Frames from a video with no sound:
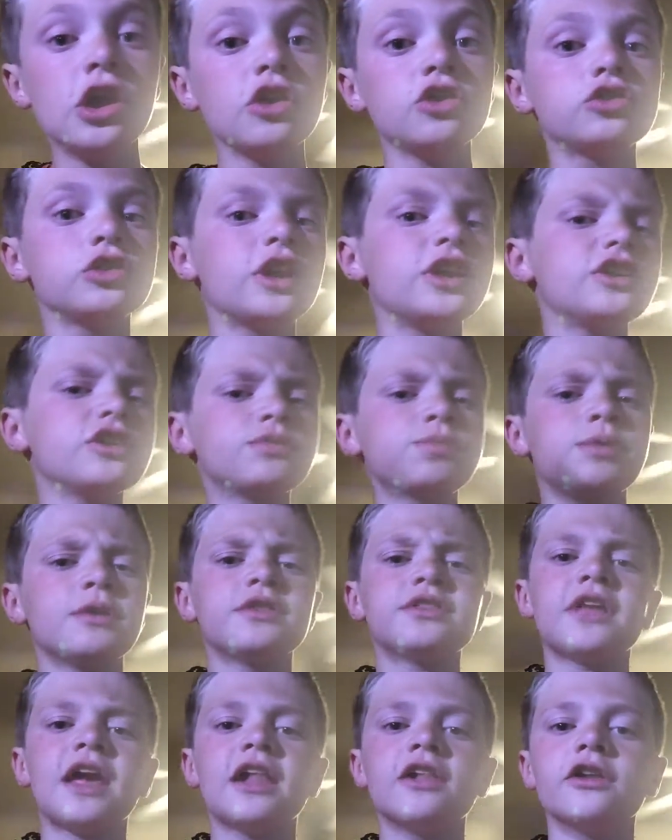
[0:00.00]
So I just
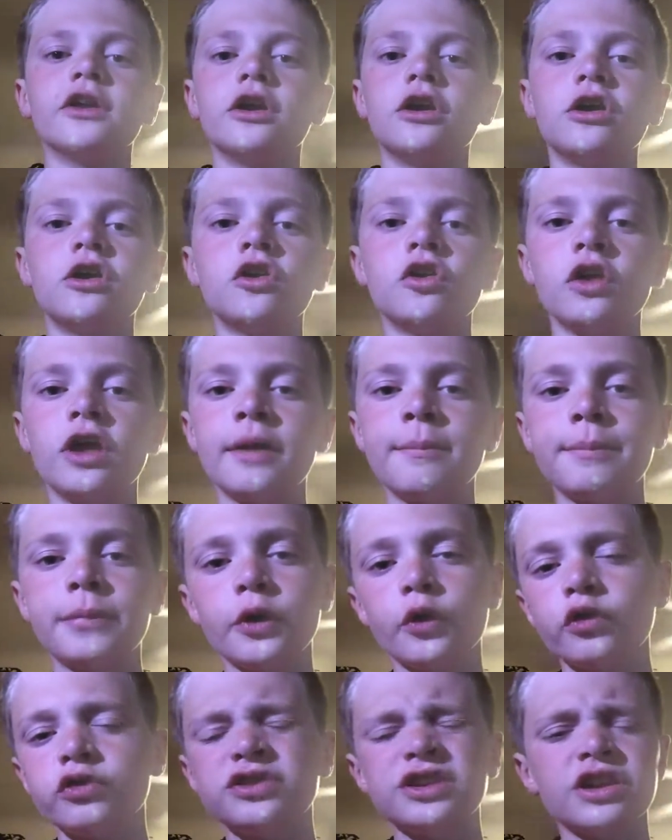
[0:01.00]
put that little clip.
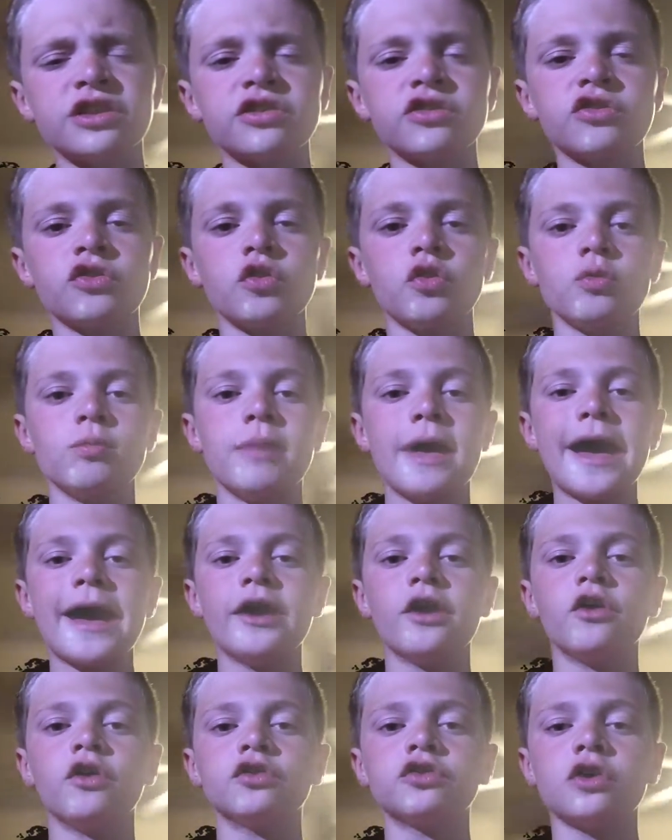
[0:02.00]
It was just two
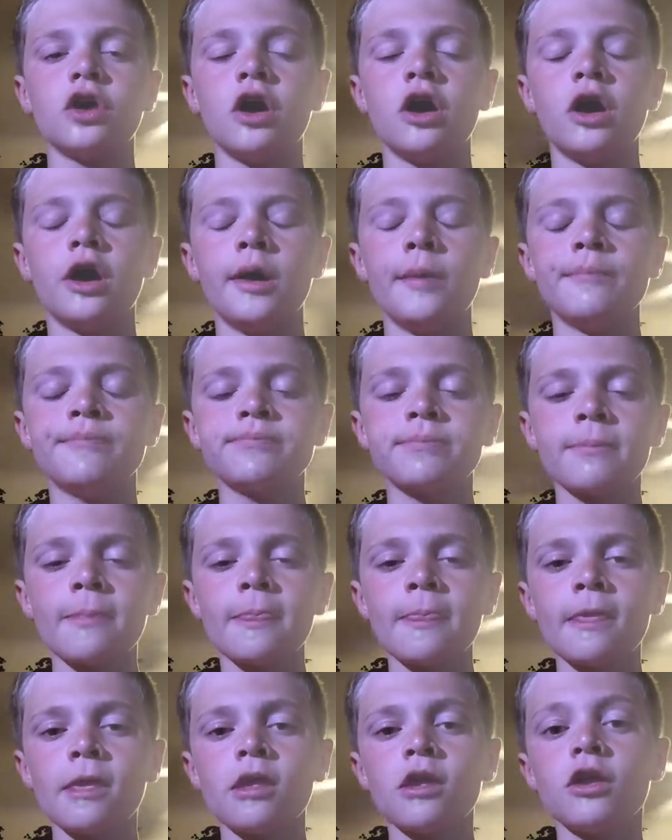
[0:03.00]
battles. Um,
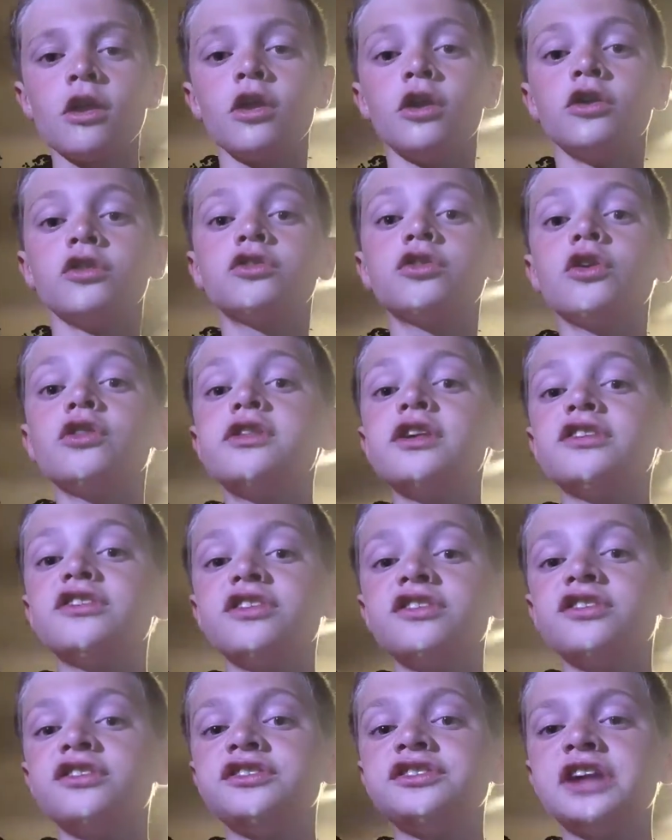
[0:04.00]
so
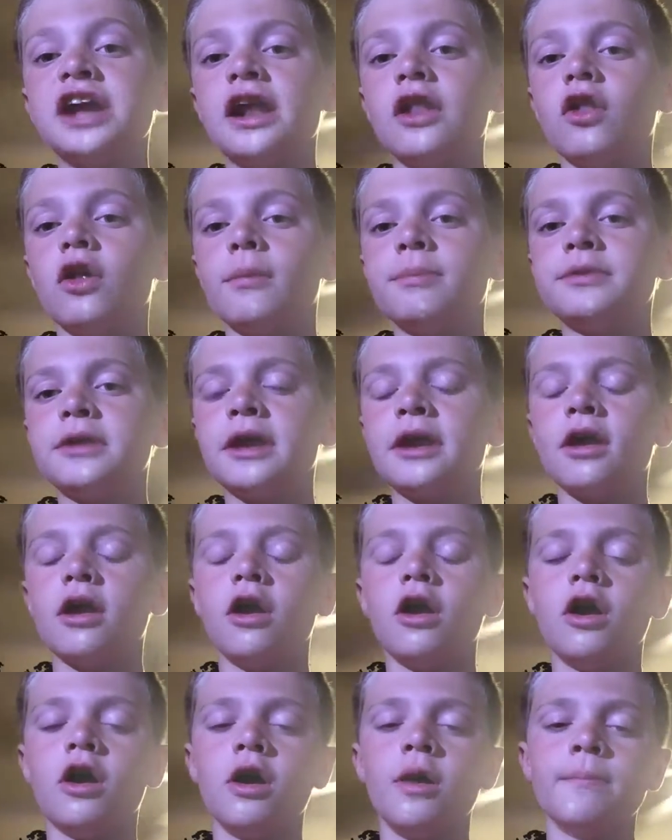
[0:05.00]
this is a channel update.
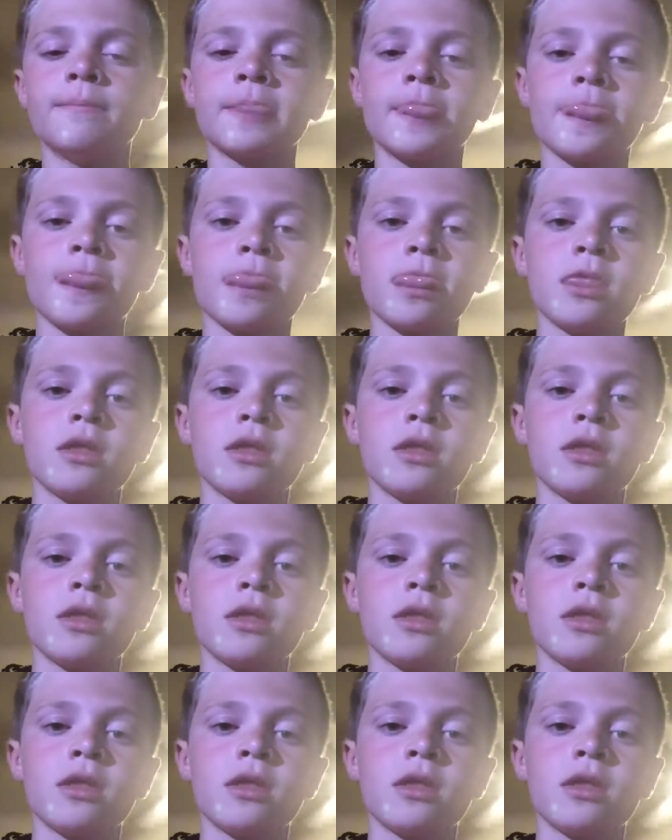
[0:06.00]
Um,